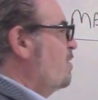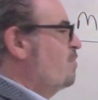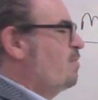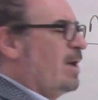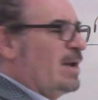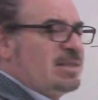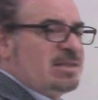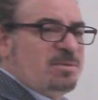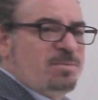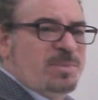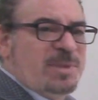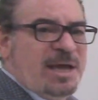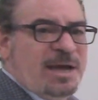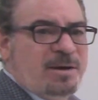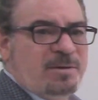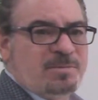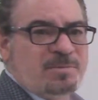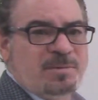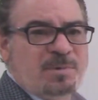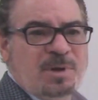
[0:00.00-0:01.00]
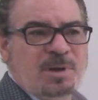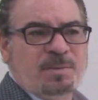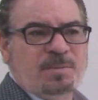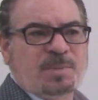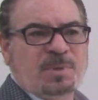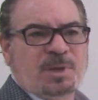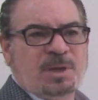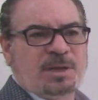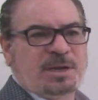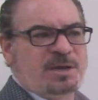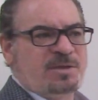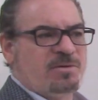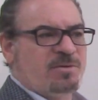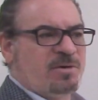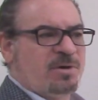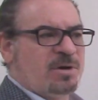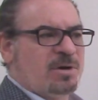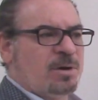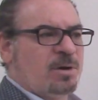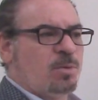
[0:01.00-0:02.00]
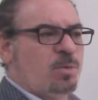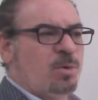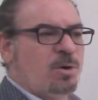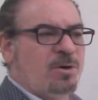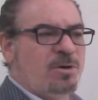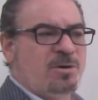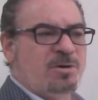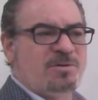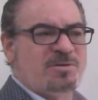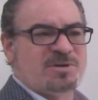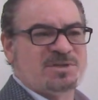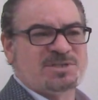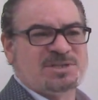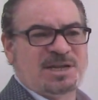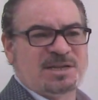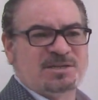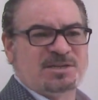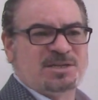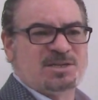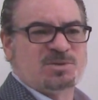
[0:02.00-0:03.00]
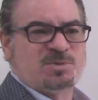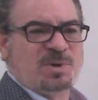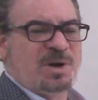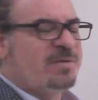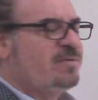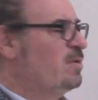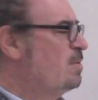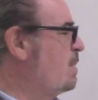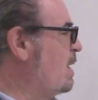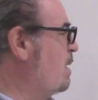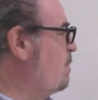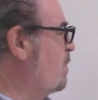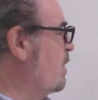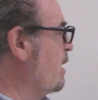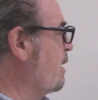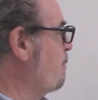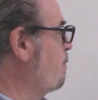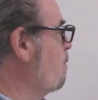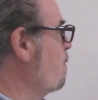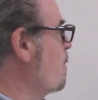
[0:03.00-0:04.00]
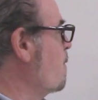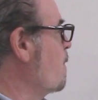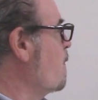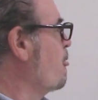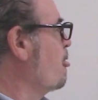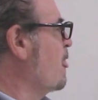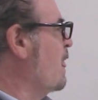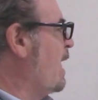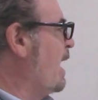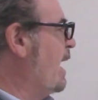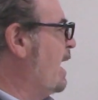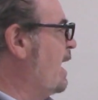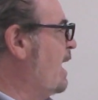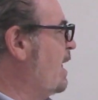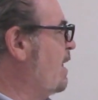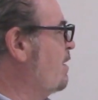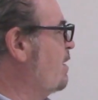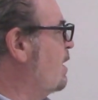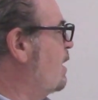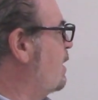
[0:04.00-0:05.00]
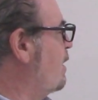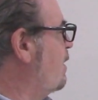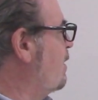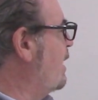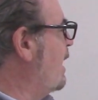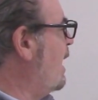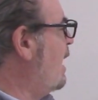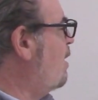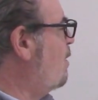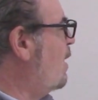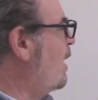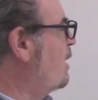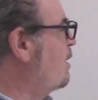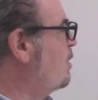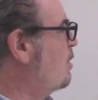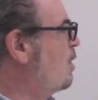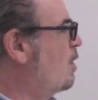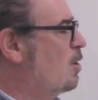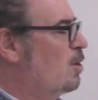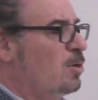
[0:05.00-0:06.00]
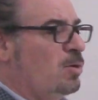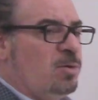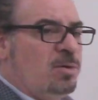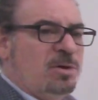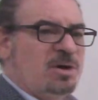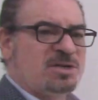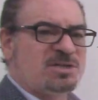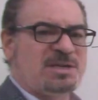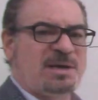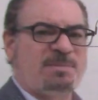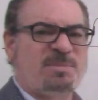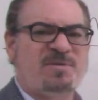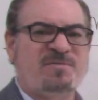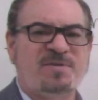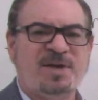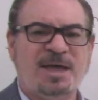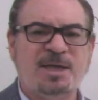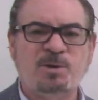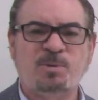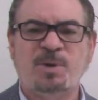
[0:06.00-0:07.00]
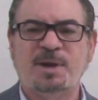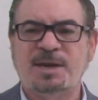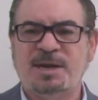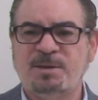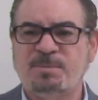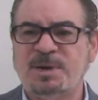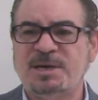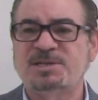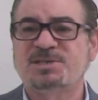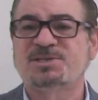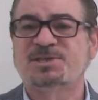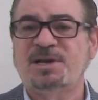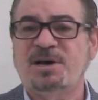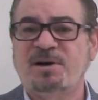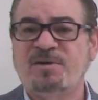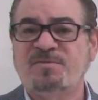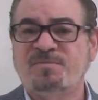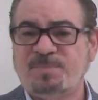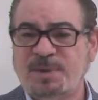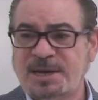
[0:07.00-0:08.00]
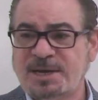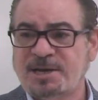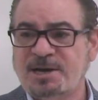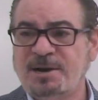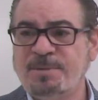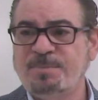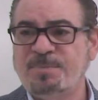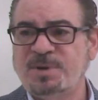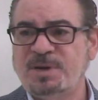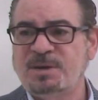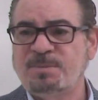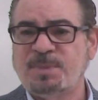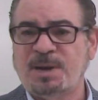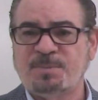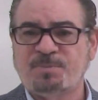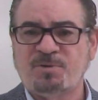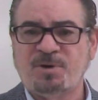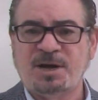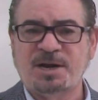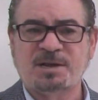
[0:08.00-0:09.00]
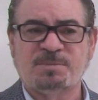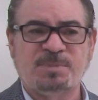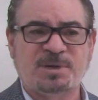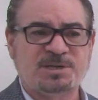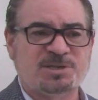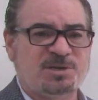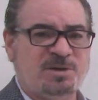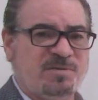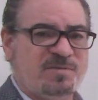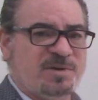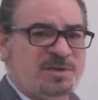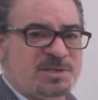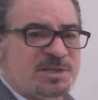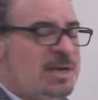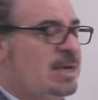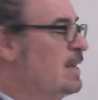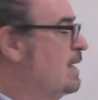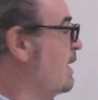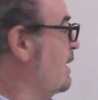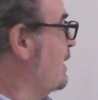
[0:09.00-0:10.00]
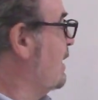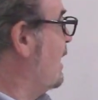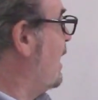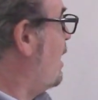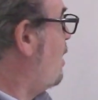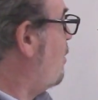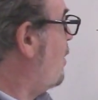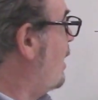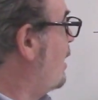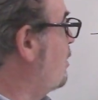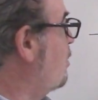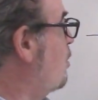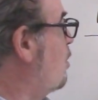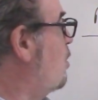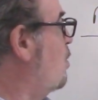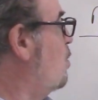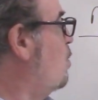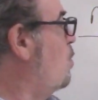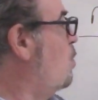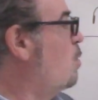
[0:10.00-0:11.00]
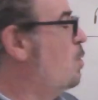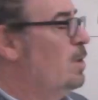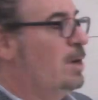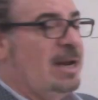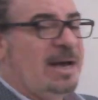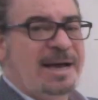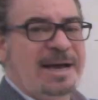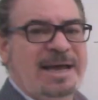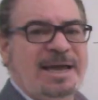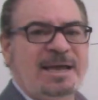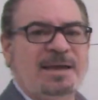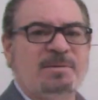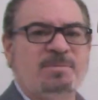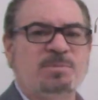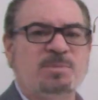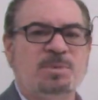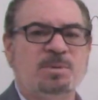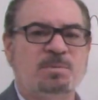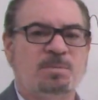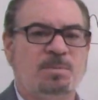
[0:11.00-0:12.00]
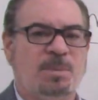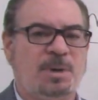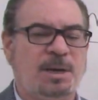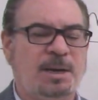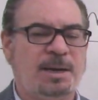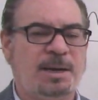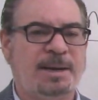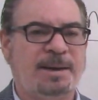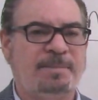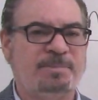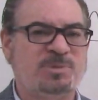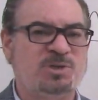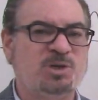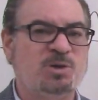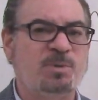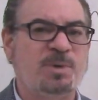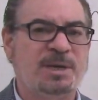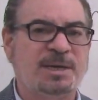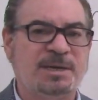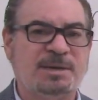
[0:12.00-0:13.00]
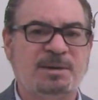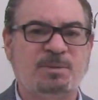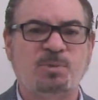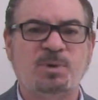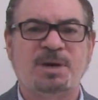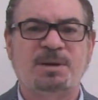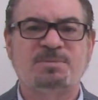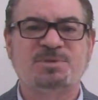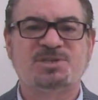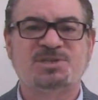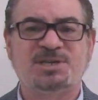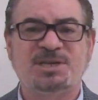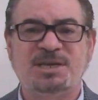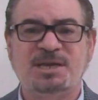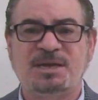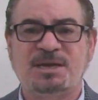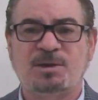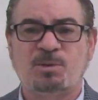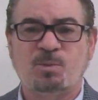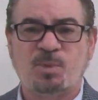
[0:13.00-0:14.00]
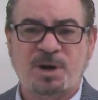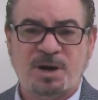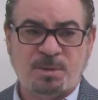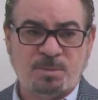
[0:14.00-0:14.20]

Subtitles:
of write them down, either a word or a sentence, whatever it may be. And now I know, because I'm evaluating myself, my company, my product, my service, now I know what I'm doing and what I'm seeing and where